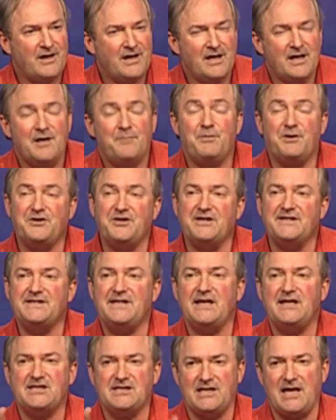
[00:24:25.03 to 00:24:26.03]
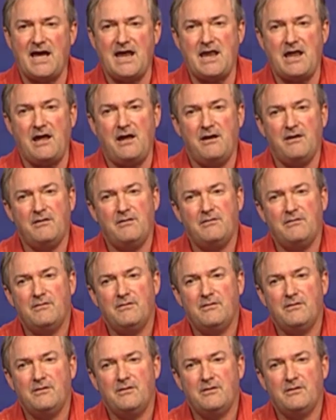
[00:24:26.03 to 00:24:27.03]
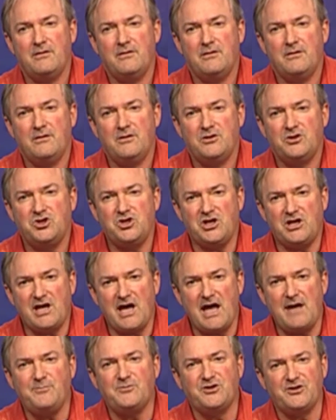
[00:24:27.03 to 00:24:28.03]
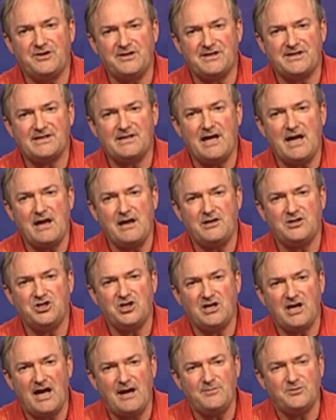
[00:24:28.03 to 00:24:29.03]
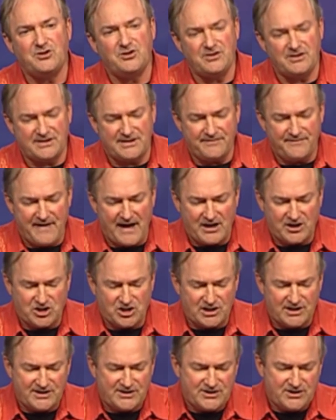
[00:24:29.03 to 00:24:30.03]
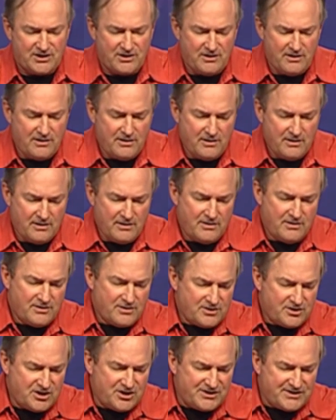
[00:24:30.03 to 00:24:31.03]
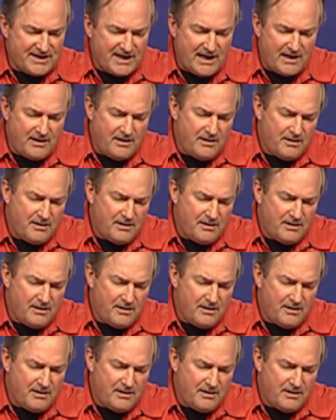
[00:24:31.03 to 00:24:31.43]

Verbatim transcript: But the sixth lady, she came to this lady, she came to this evangelist. She said,